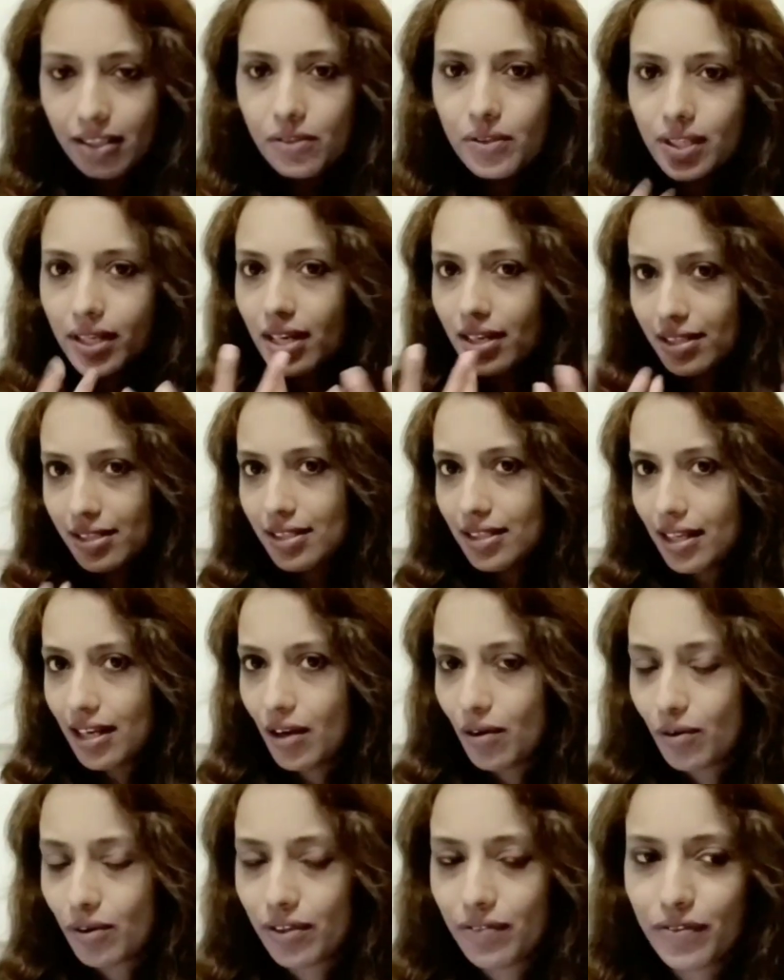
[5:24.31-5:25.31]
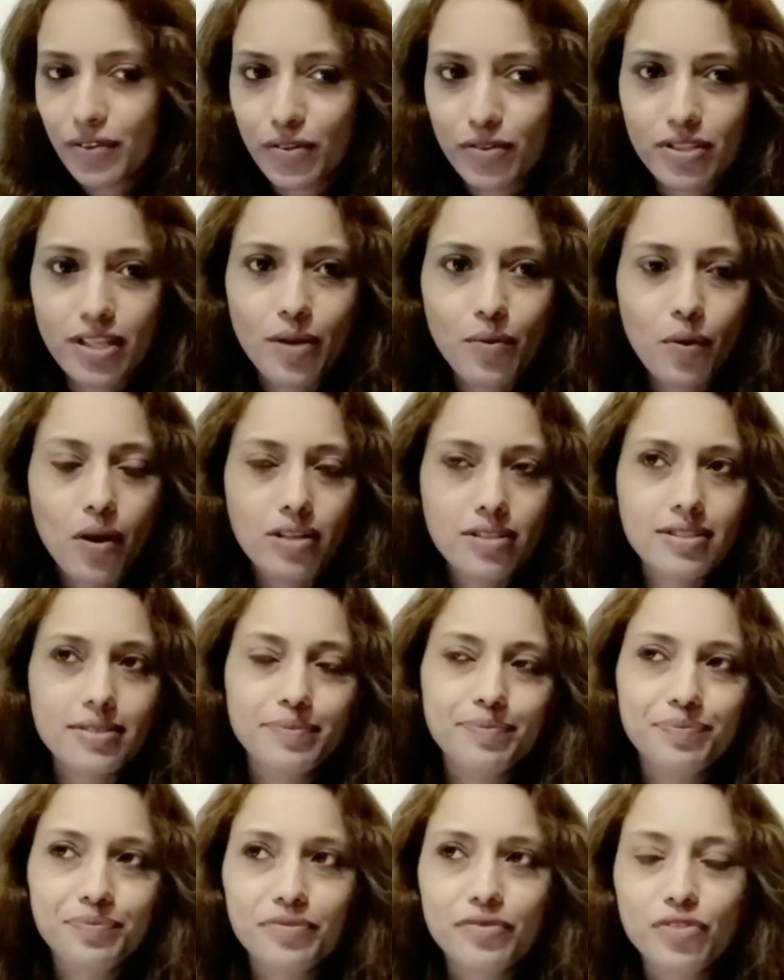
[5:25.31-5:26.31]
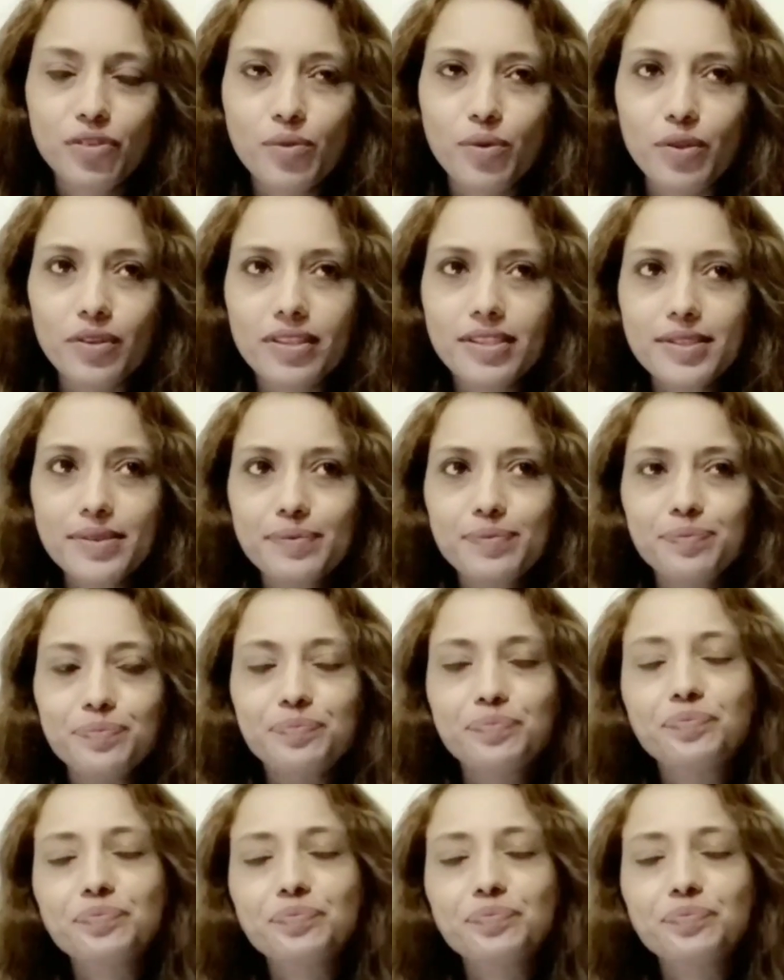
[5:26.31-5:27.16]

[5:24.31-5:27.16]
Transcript: You can understand how confused I was from all this.